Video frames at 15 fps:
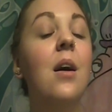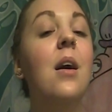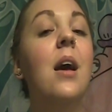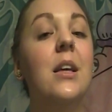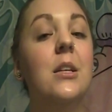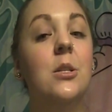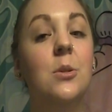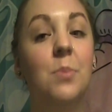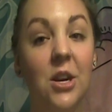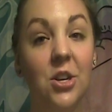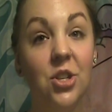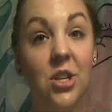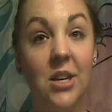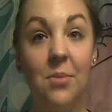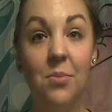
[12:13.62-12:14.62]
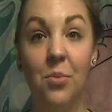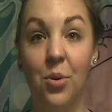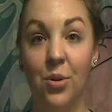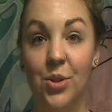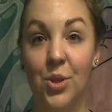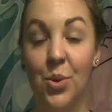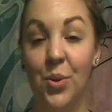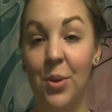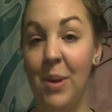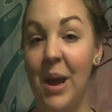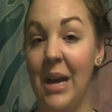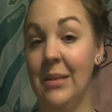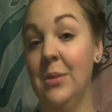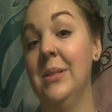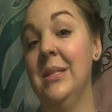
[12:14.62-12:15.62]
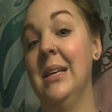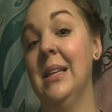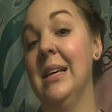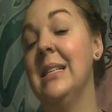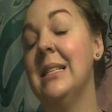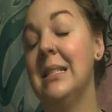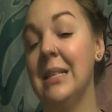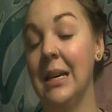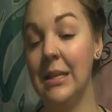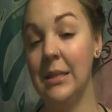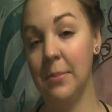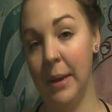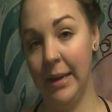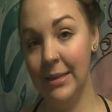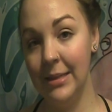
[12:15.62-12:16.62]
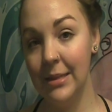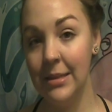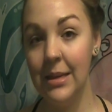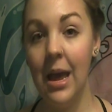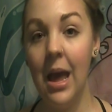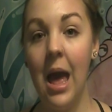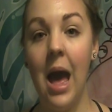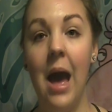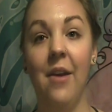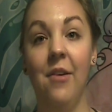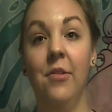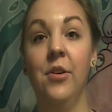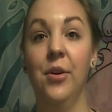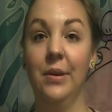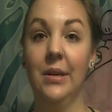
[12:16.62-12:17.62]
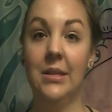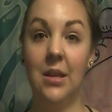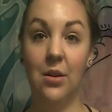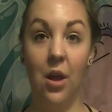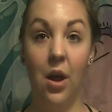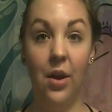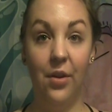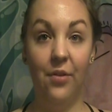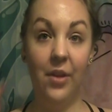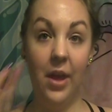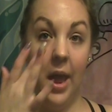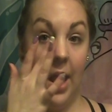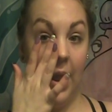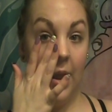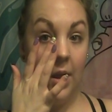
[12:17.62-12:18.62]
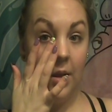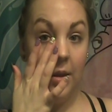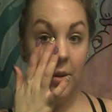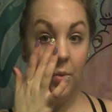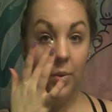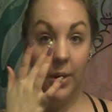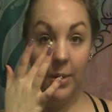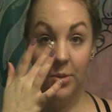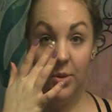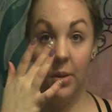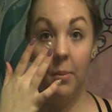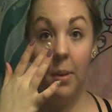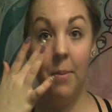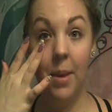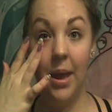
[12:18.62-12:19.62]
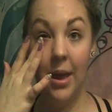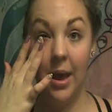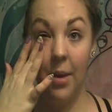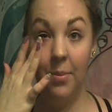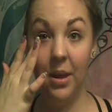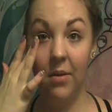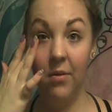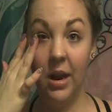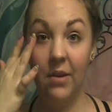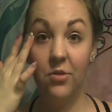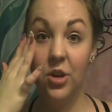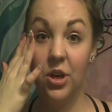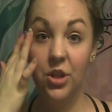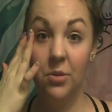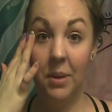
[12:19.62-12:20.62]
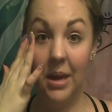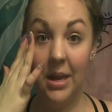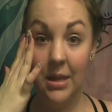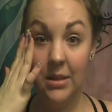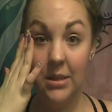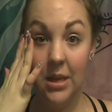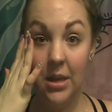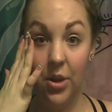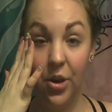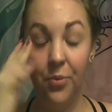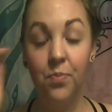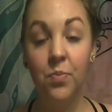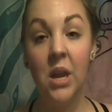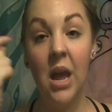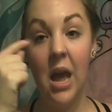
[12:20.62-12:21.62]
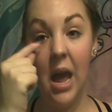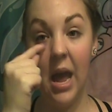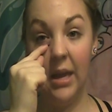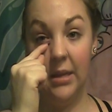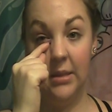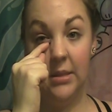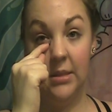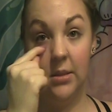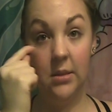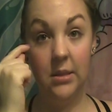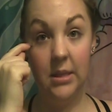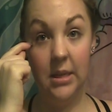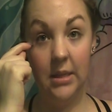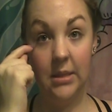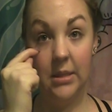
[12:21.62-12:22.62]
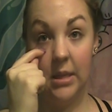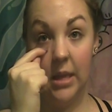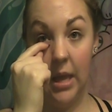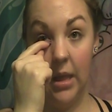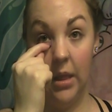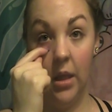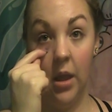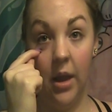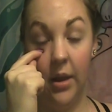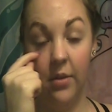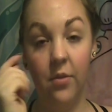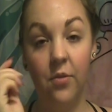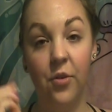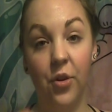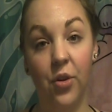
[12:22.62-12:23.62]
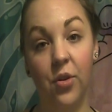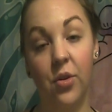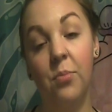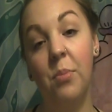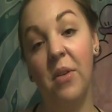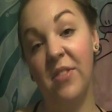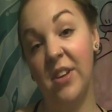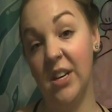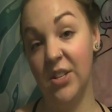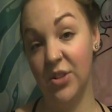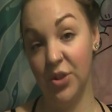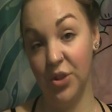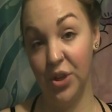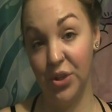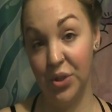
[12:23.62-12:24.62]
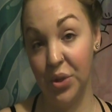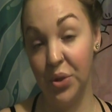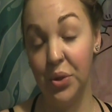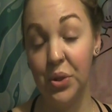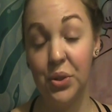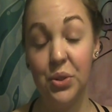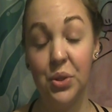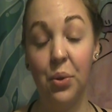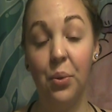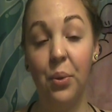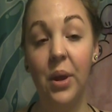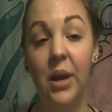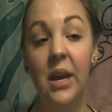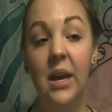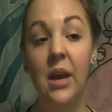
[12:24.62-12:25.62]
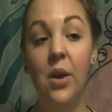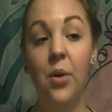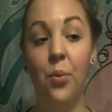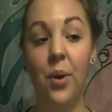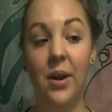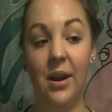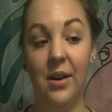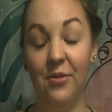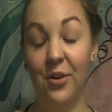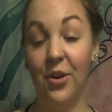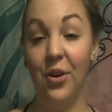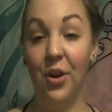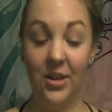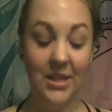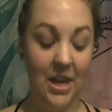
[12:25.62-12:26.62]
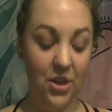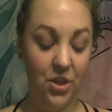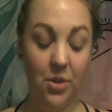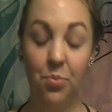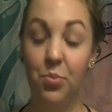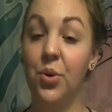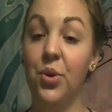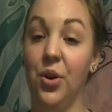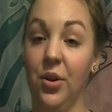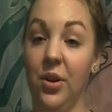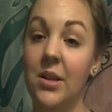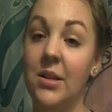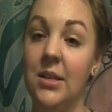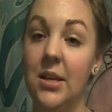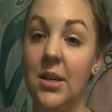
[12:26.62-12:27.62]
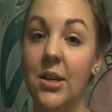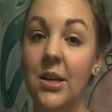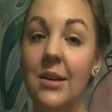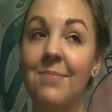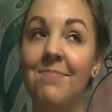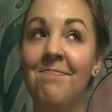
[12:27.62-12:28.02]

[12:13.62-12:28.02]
Especially more so in the past, I'd say like 6 months. I've noticed a lot of like when I'm doing my makeup, even after I do my concealer, I can still see a slight line for puffiness or dark circles. So when I forgot to actually put on concealer,